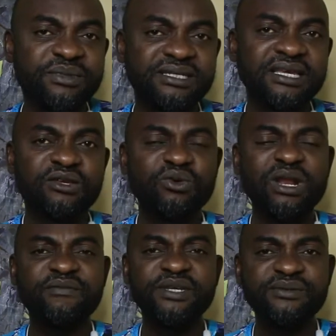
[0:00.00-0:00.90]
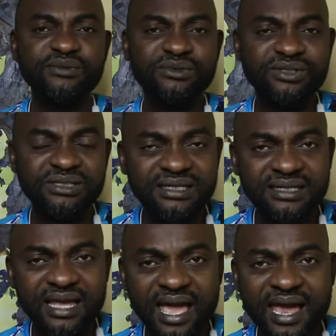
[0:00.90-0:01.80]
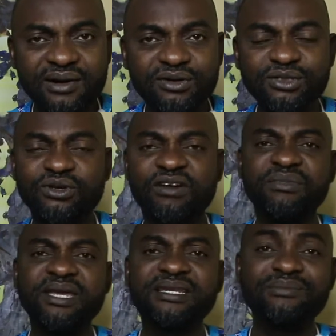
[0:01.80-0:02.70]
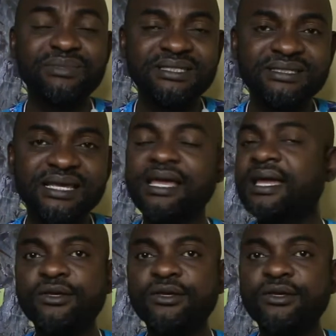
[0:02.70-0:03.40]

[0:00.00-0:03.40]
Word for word: it. You will have been able to see the errors you have made, the mistake.